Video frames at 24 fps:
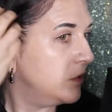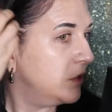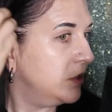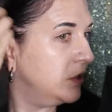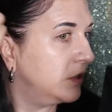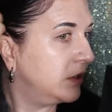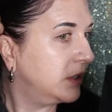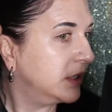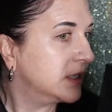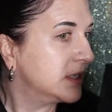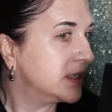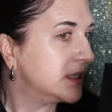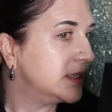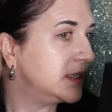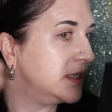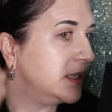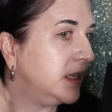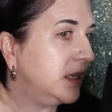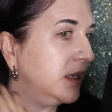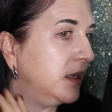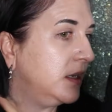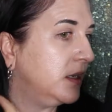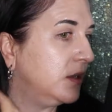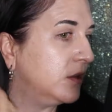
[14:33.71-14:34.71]
you can
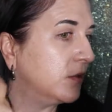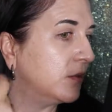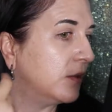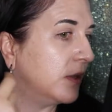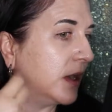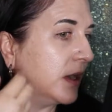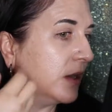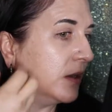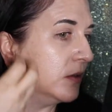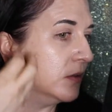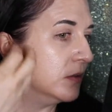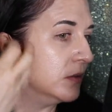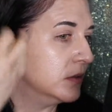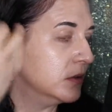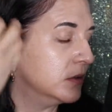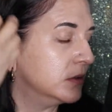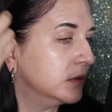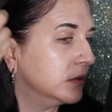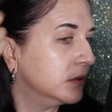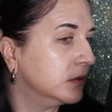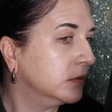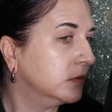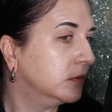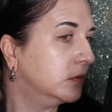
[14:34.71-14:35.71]
see throughout
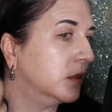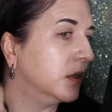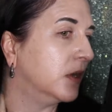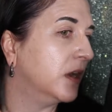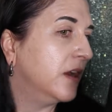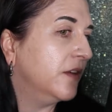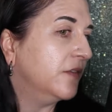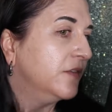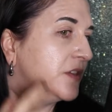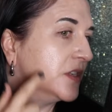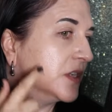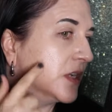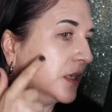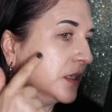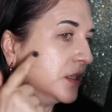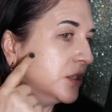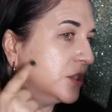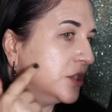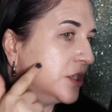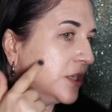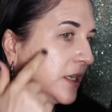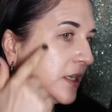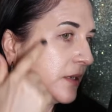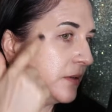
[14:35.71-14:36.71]
where I've
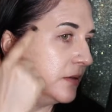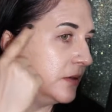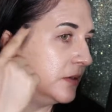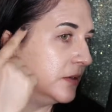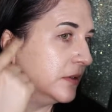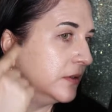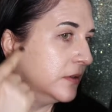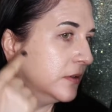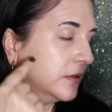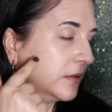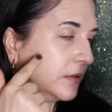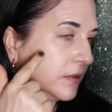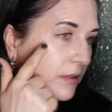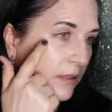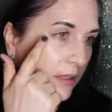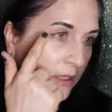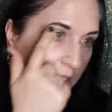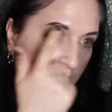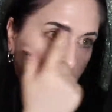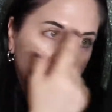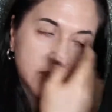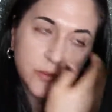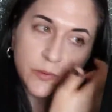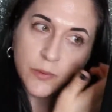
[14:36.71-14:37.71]
touched it
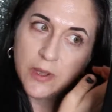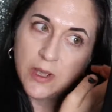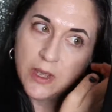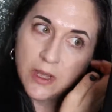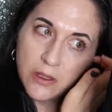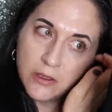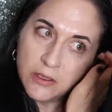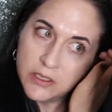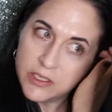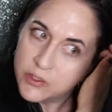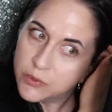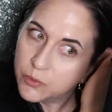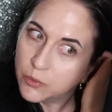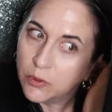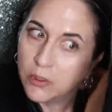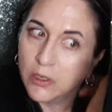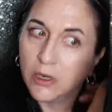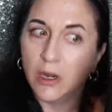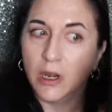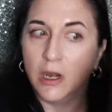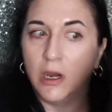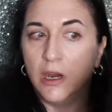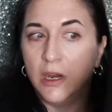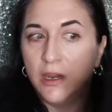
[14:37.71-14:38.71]
as well, it's
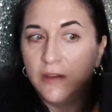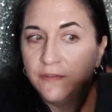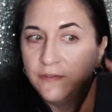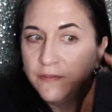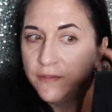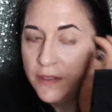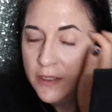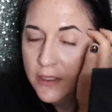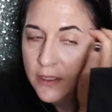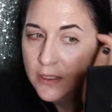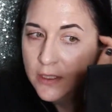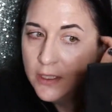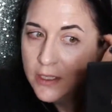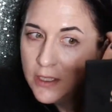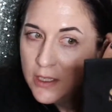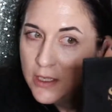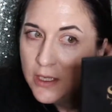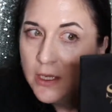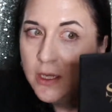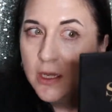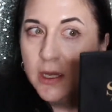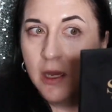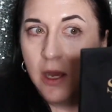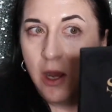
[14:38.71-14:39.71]
wore off.
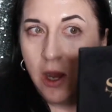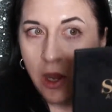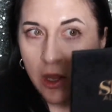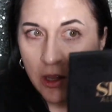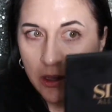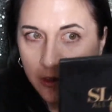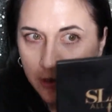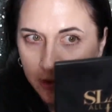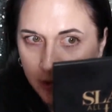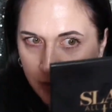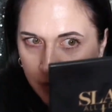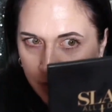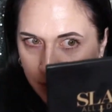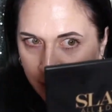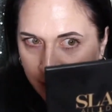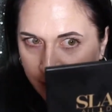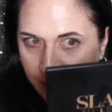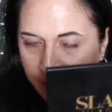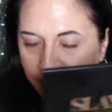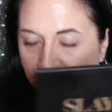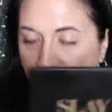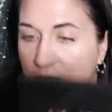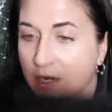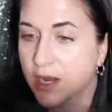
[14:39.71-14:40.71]
All in
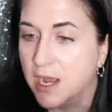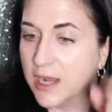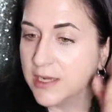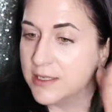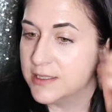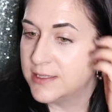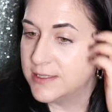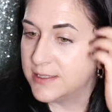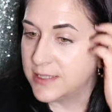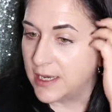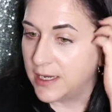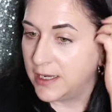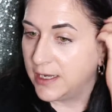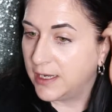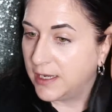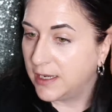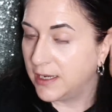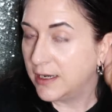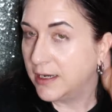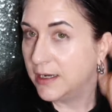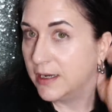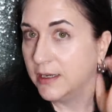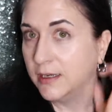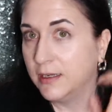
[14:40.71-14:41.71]
all, for not setting
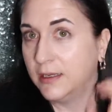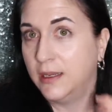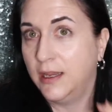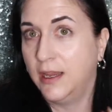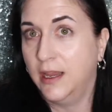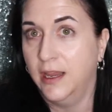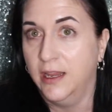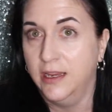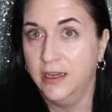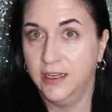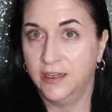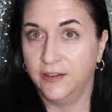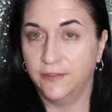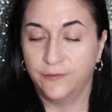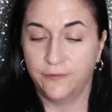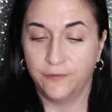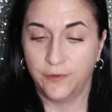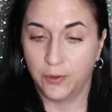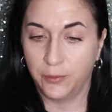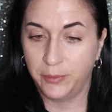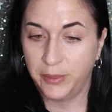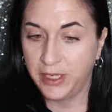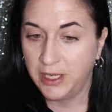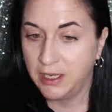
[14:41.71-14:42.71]
it, and it
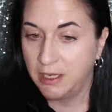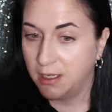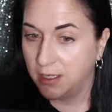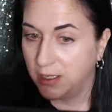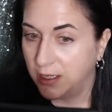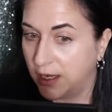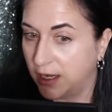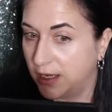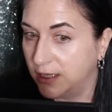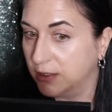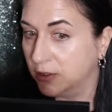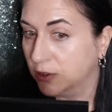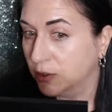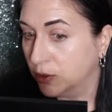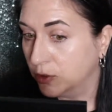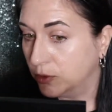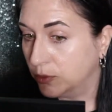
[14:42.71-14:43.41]
for being a